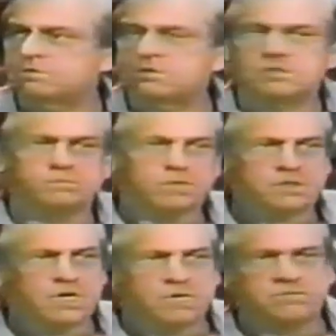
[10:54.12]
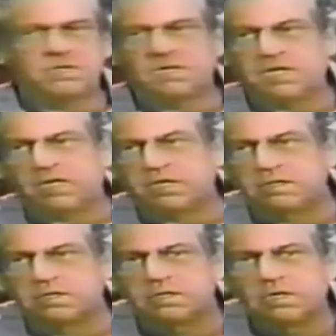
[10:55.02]
which has been carefully
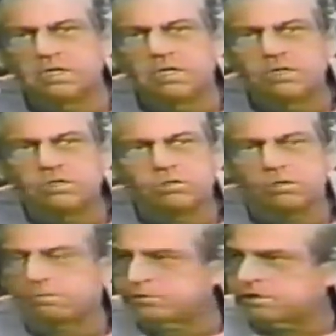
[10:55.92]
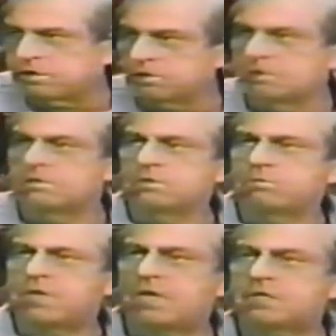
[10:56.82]
laid to obscure
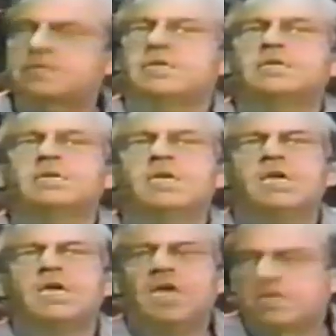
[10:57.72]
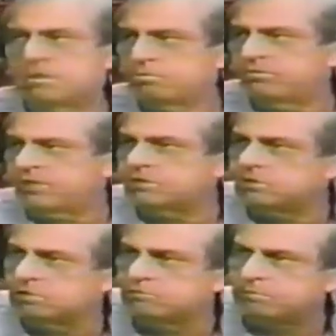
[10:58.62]
reality and to prevent
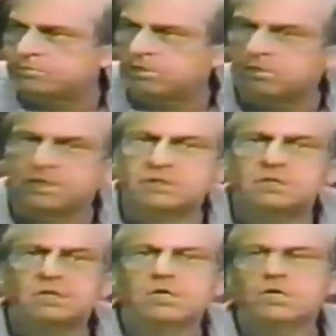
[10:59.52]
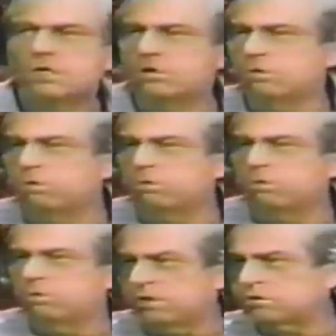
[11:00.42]
you from knowing who,
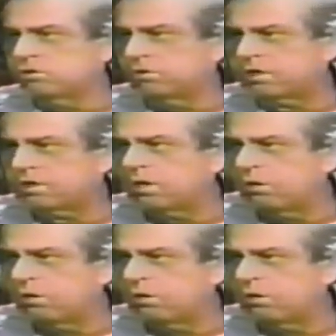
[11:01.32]
who is doing